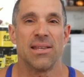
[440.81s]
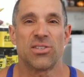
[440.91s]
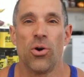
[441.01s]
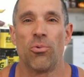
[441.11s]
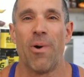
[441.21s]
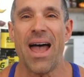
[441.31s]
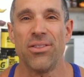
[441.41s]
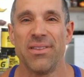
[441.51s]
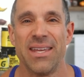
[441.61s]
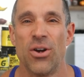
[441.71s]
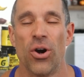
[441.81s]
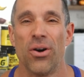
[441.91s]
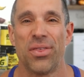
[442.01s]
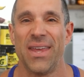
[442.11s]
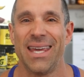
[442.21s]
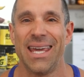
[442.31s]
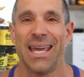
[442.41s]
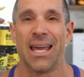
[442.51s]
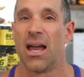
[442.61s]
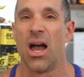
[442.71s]
And so rather than her
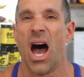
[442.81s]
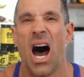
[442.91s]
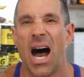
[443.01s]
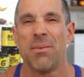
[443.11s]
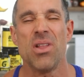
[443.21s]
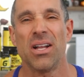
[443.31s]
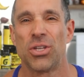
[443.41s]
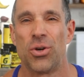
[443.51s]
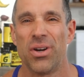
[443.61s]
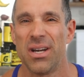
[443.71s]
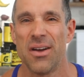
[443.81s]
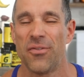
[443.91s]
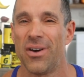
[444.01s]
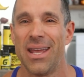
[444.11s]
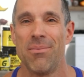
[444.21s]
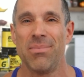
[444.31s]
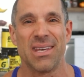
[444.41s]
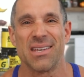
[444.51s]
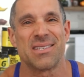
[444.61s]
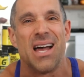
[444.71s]
thinking, I'm not good enough for him
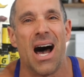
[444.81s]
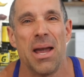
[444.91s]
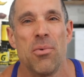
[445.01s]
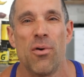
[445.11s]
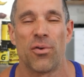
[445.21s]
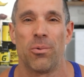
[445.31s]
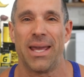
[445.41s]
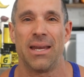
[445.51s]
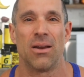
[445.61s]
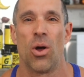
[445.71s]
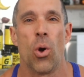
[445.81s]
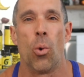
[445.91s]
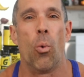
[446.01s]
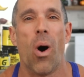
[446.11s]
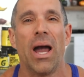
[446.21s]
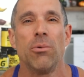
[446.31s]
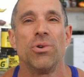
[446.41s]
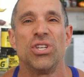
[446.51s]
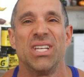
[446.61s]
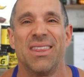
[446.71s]
because I'm overweight why
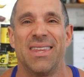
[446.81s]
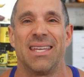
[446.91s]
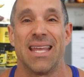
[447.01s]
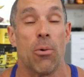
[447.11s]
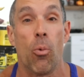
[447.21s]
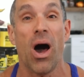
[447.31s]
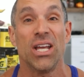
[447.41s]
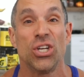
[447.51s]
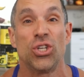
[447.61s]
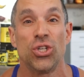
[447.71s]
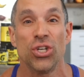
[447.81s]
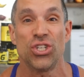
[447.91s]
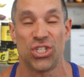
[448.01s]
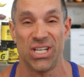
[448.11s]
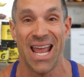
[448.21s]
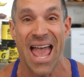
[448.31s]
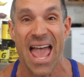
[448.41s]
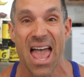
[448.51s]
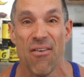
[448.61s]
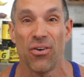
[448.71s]
would she think that? Why should she
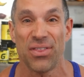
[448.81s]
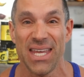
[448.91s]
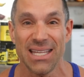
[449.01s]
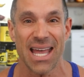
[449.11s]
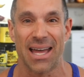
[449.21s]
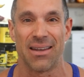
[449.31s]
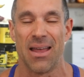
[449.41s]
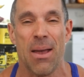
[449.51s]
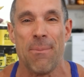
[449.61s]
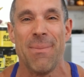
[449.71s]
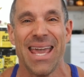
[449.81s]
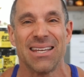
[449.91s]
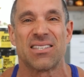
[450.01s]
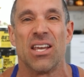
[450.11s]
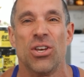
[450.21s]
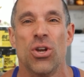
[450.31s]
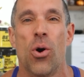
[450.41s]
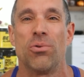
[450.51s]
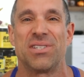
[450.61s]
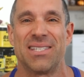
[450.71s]
ever think that? Makes
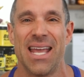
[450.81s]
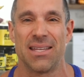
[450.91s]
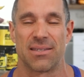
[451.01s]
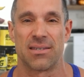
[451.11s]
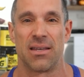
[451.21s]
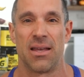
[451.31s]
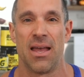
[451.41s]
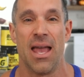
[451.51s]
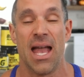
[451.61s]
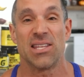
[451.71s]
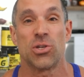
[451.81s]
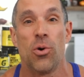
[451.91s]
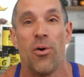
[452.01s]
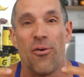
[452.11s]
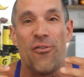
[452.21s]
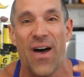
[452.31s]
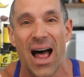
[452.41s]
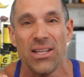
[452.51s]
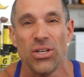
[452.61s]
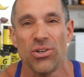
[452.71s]
no sense. And so
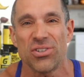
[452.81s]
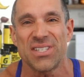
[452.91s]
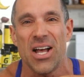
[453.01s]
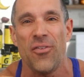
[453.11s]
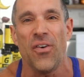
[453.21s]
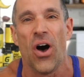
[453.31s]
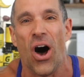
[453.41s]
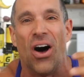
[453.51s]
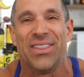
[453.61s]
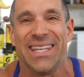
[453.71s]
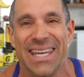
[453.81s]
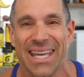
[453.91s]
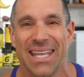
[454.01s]
value yourself on the